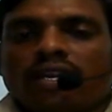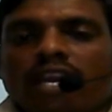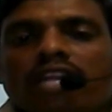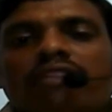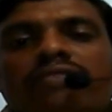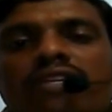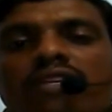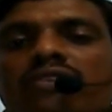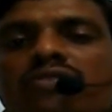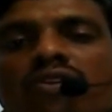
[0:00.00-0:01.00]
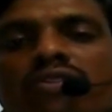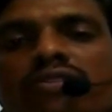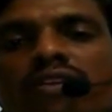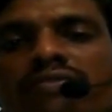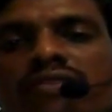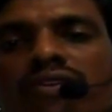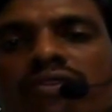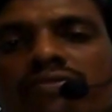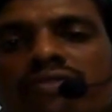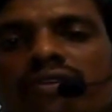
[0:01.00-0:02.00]
Elephant lives on the surface
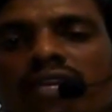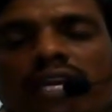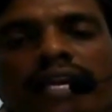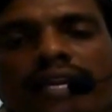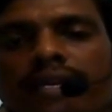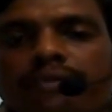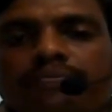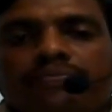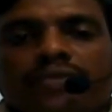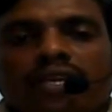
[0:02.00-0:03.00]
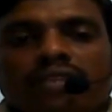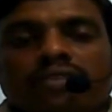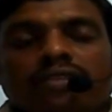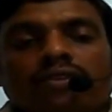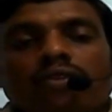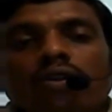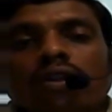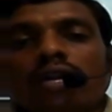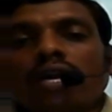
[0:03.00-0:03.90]
of land. These are called